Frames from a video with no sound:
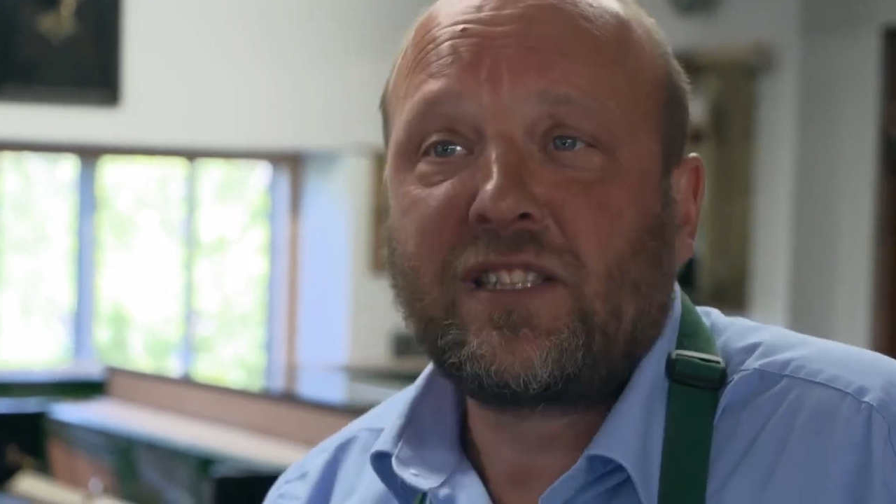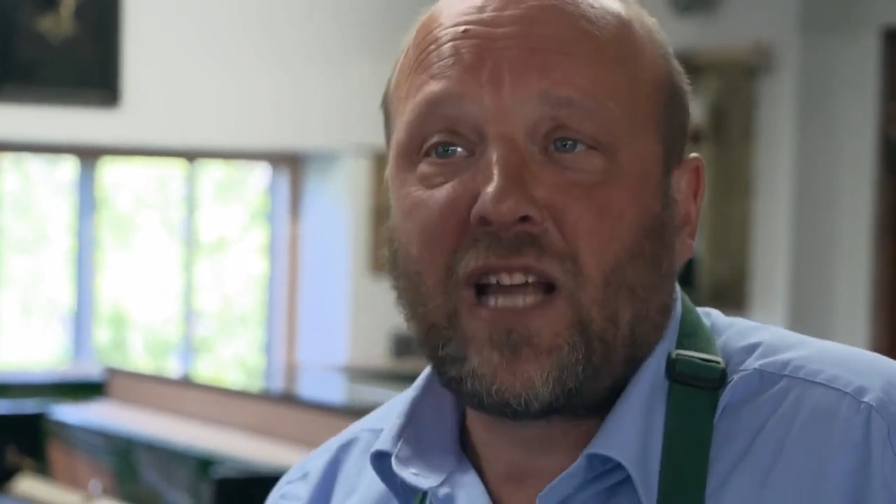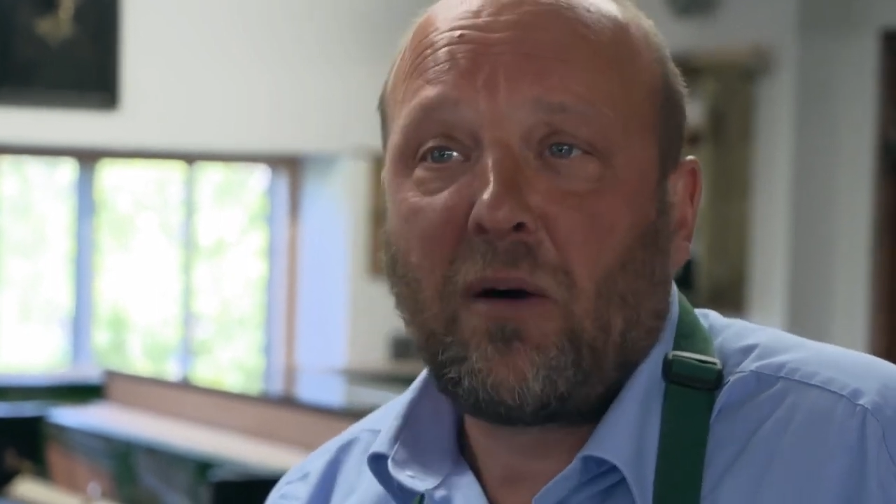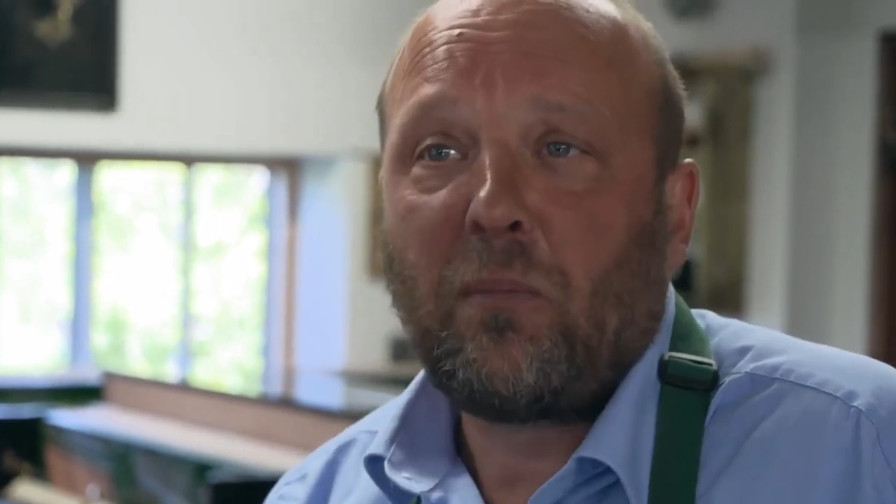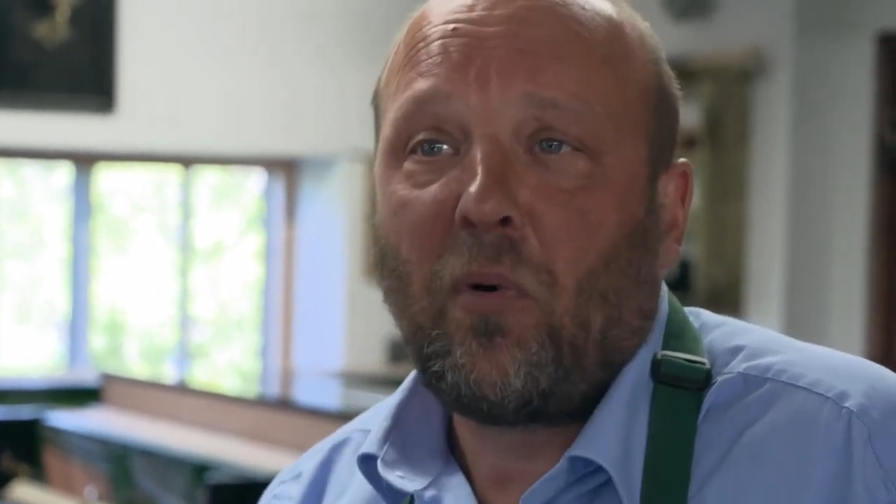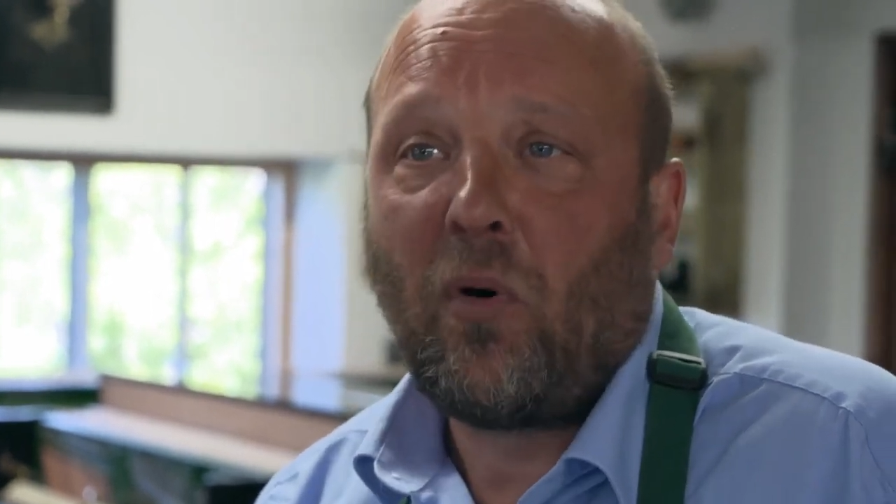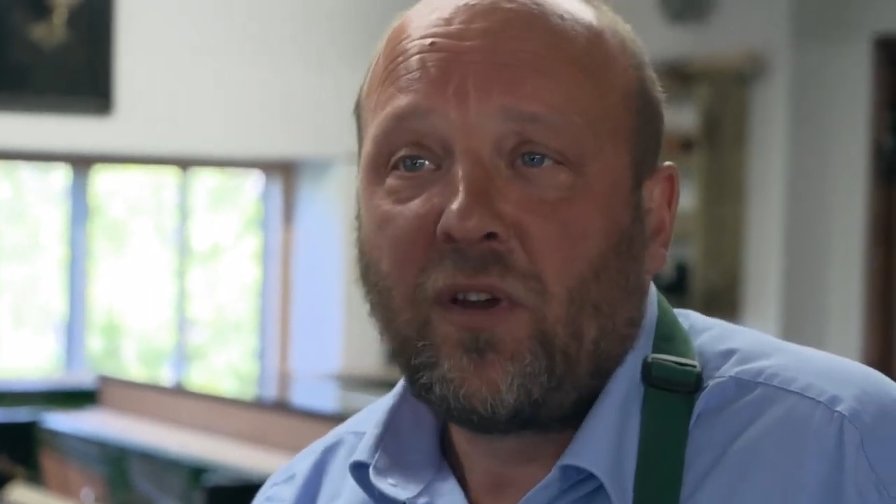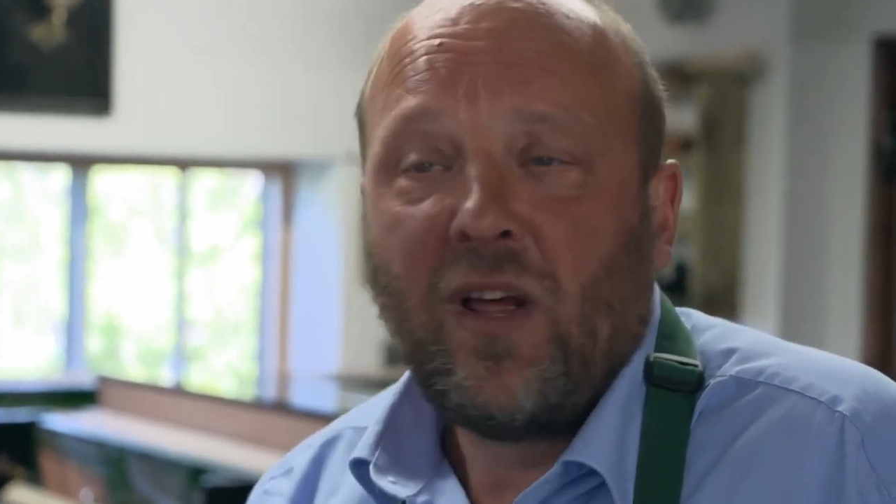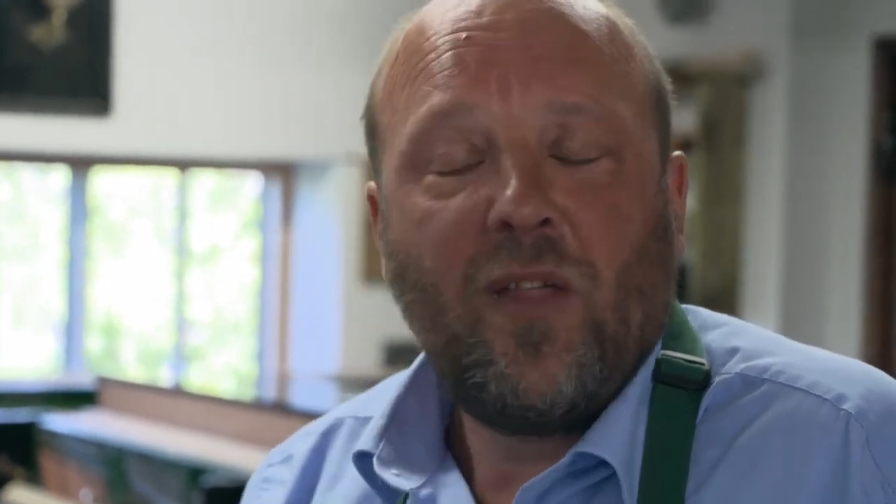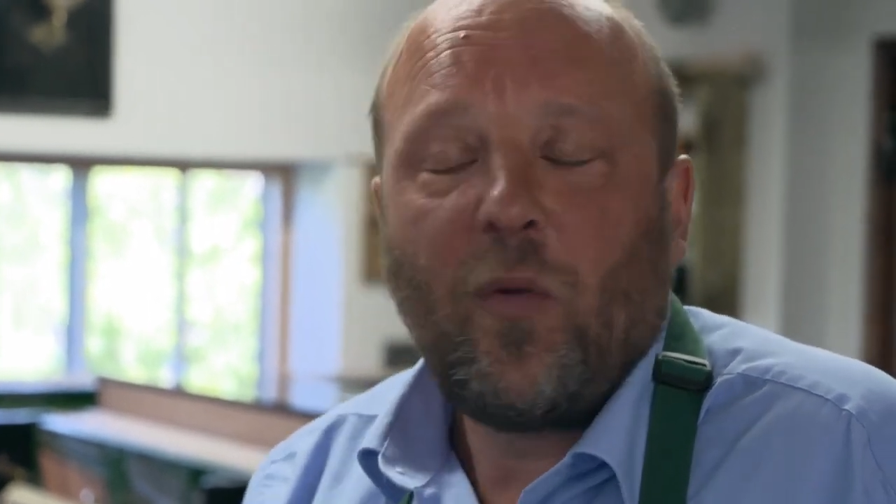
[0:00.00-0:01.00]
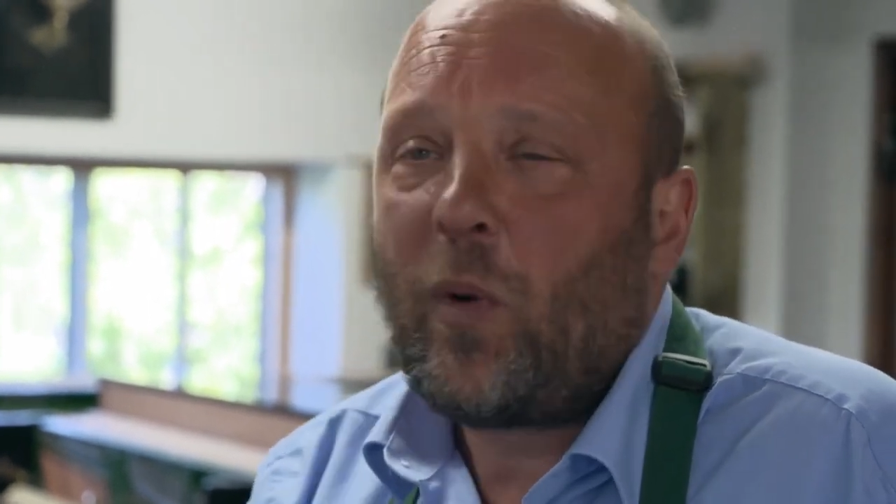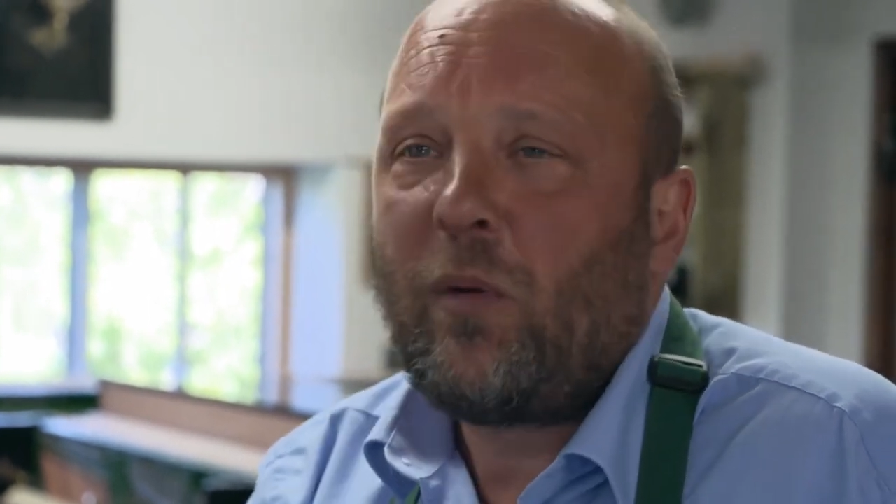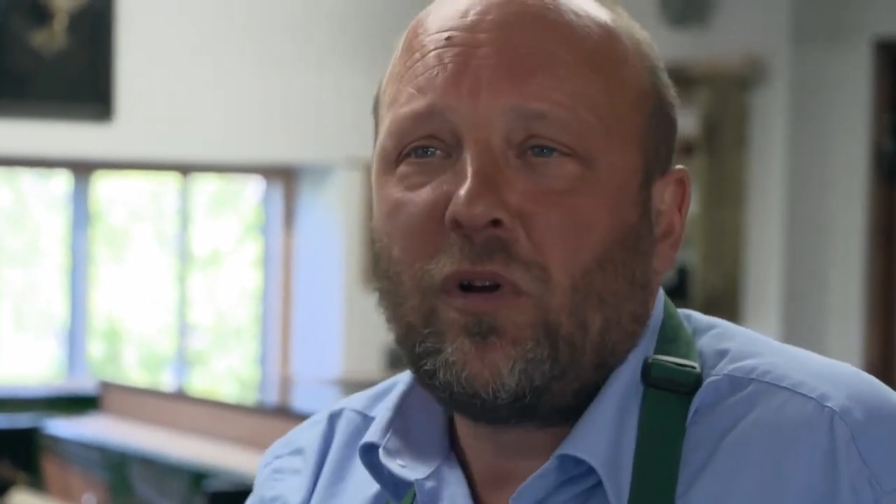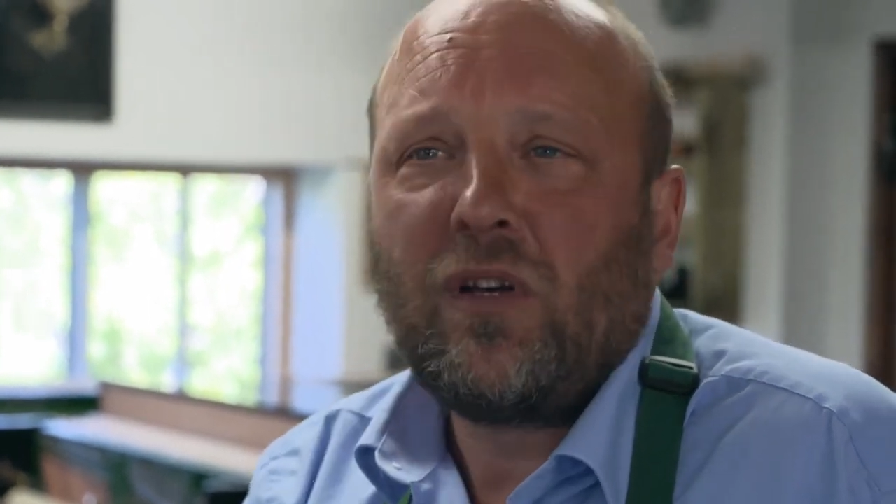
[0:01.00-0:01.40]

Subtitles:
soundboard that we